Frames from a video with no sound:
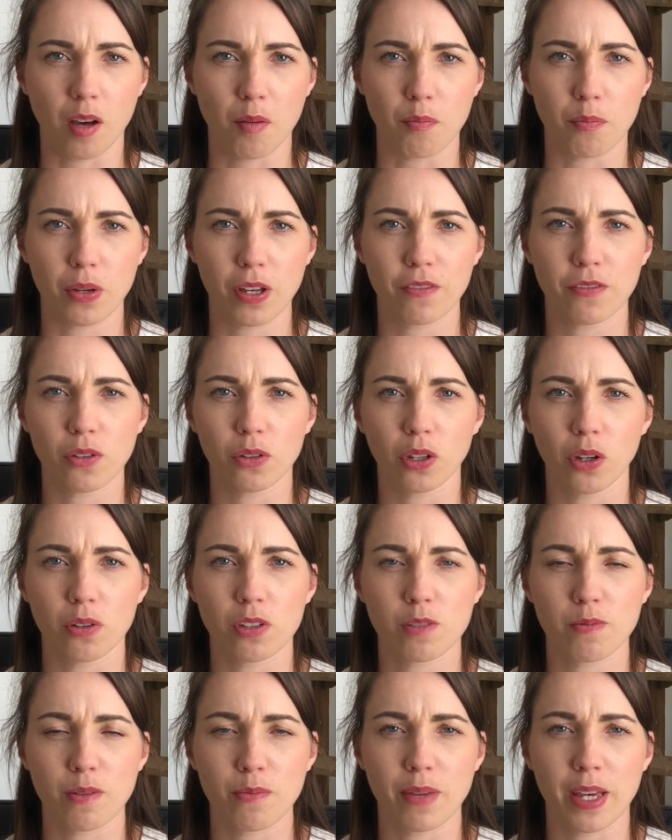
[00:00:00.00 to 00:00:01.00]
But if you're going to
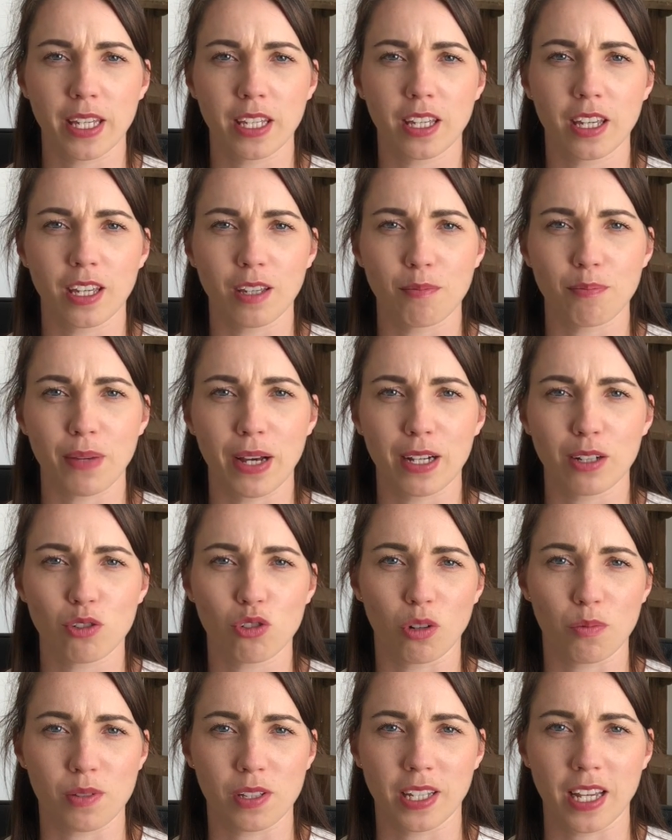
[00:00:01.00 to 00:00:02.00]
be making
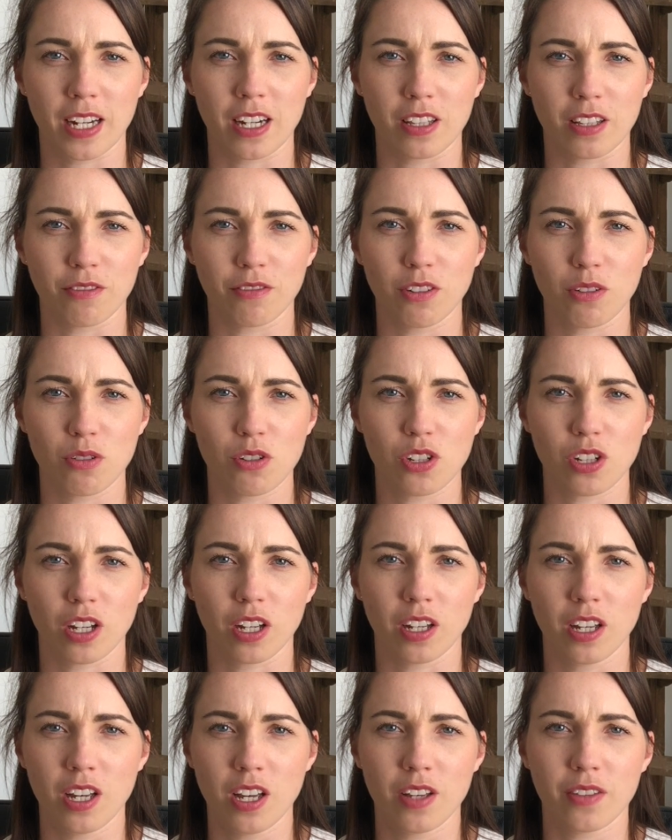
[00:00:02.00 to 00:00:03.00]
backdrops again in the future,
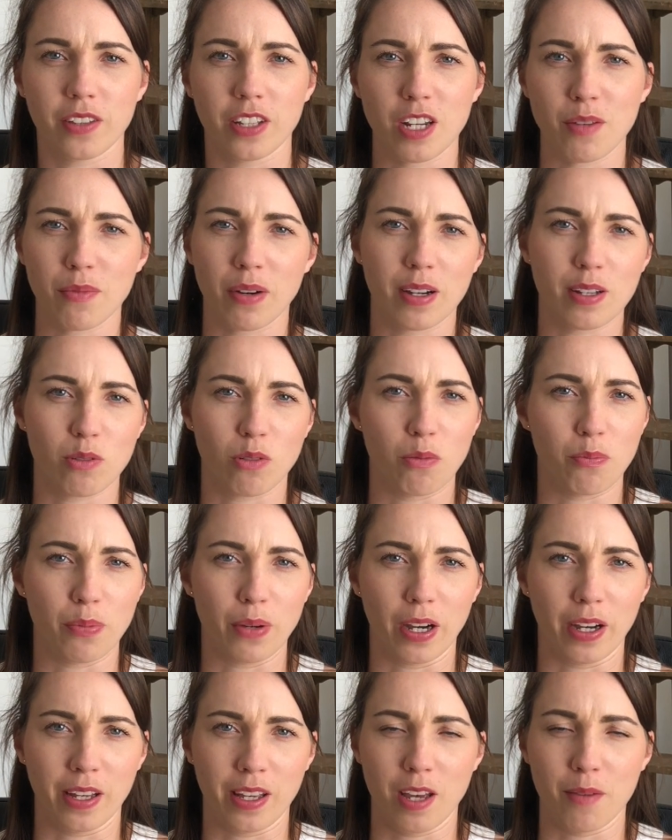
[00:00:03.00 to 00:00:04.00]
then you might as well
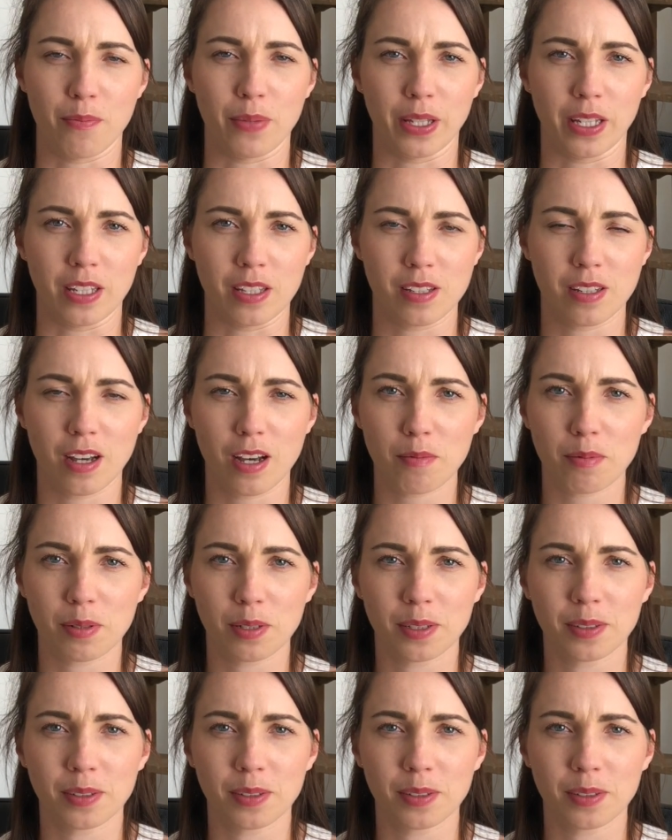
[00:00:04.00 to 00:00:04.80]
buy a bigger tub.